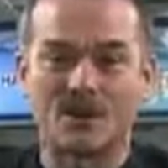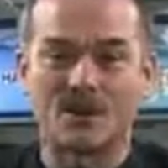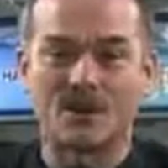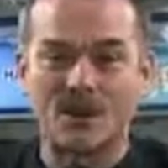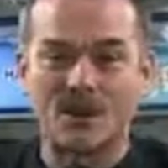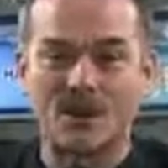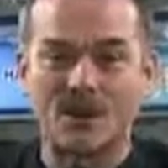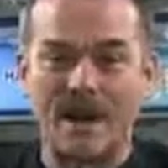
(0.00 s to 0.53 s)

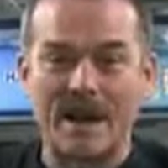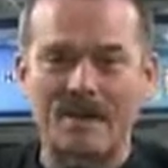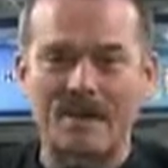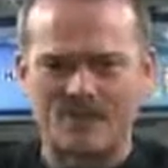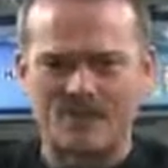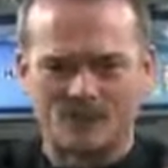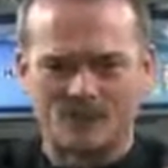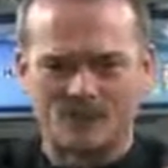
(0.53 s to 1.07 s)
what's going to happen?
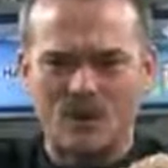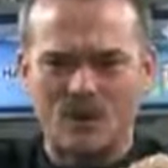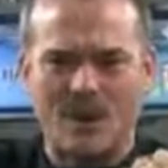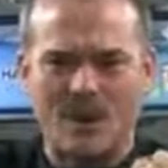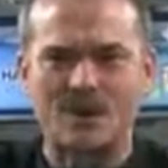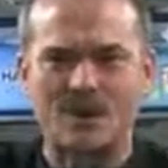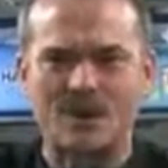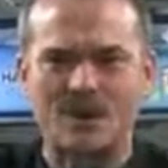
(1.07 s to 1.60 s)
What will
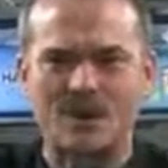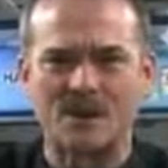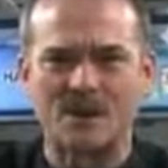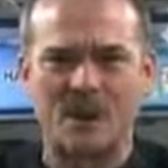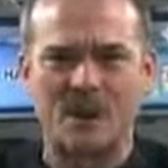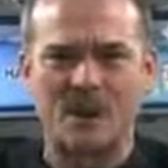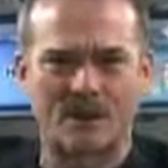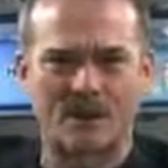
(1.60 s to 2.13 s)
happen to a
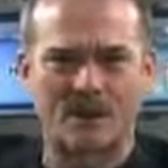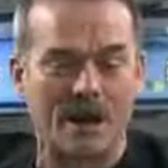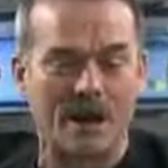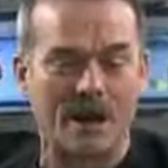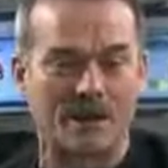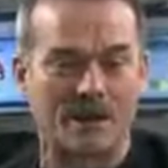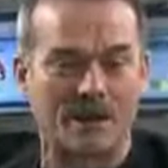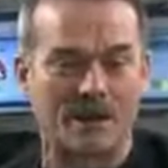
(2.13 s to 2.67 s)
wrung out
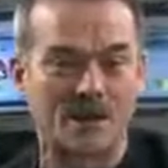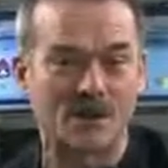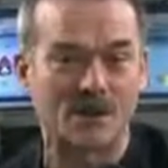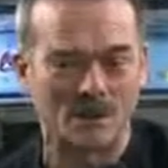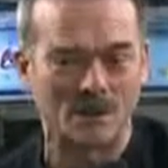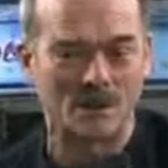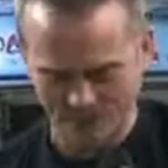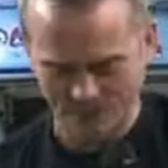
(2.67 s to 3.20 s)
clot?
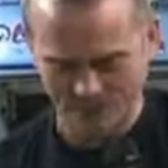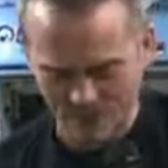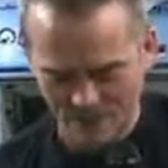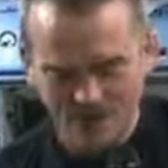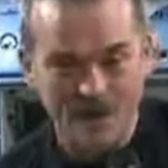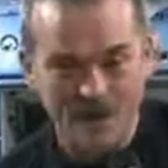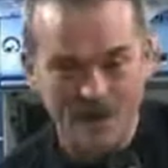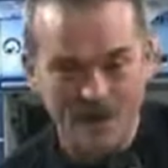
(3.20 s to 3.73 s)
So
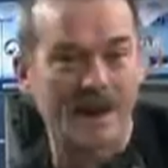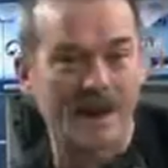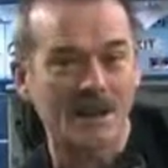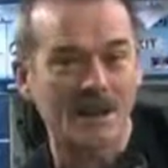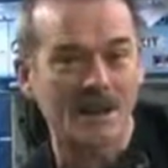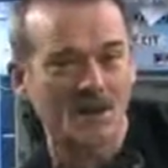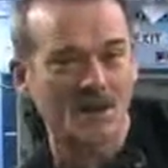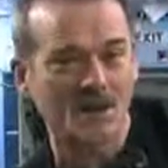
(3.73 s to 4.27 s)
and had
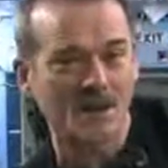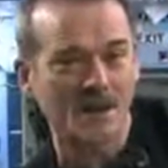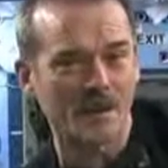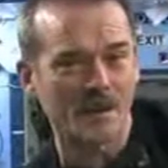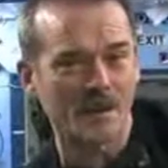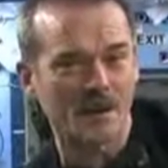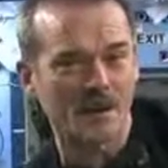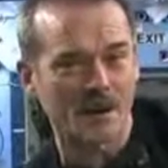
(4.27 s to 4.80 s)
to use
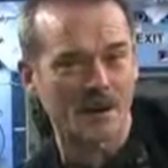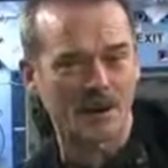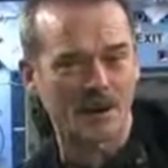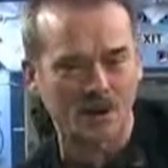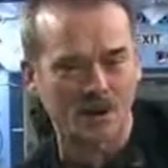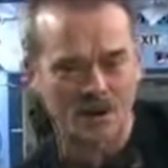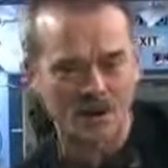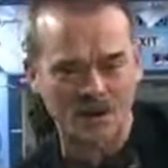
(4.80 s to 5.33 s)
equipment that was here
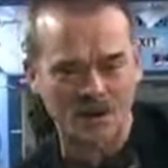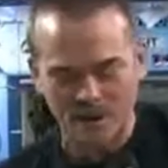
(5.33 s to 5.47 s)
on board the